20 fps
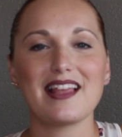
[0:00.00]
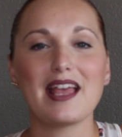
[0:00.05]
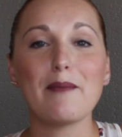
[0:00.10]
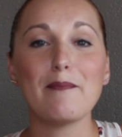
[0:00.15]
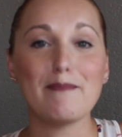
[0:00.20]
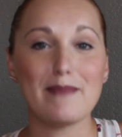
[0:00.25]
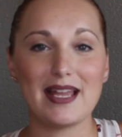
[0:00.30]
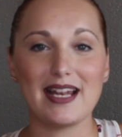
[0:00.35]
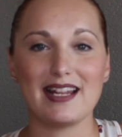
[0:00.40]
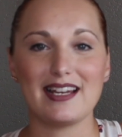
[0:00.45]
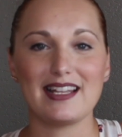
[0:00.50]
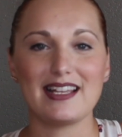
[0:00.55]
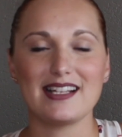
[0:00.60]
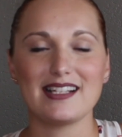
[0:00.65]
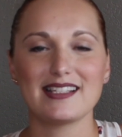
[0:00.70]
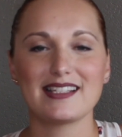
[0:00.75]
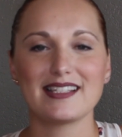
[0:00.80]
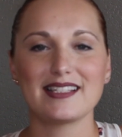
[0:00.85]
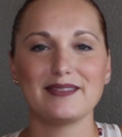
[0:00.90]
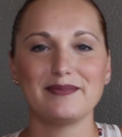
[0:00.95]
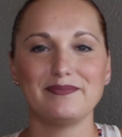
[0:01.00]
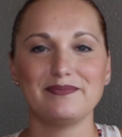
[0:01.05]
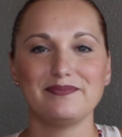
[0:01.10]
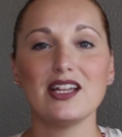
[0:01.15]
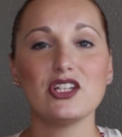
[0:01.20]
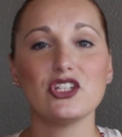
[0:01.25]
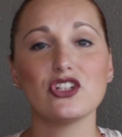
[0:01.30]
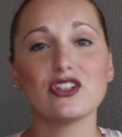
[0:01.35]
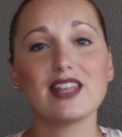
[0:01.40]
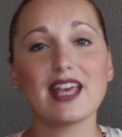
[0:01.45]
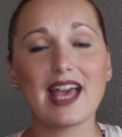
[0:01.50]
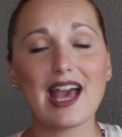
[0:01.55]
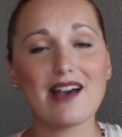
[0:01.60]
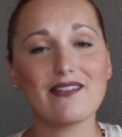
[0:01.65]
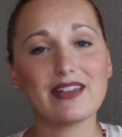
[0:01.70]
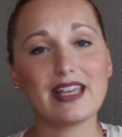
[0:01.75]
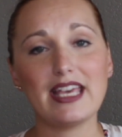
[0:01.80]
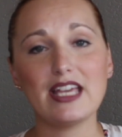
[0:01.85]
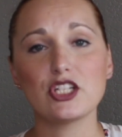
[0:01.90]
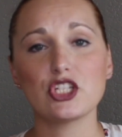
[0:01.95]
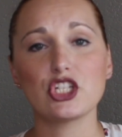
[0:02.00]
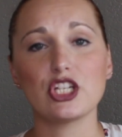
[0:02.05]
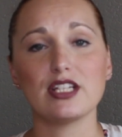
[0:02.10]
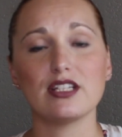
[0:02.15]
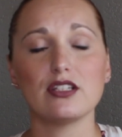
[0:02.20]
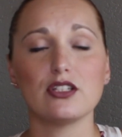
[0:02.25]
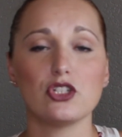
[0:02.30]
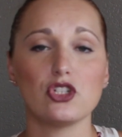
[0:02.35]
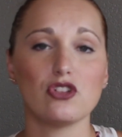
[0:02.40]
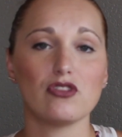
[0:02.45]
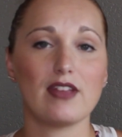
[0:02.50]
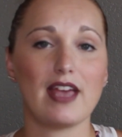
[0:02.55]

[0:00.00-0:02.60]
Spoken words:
amenities. Do they have a kitchen? Do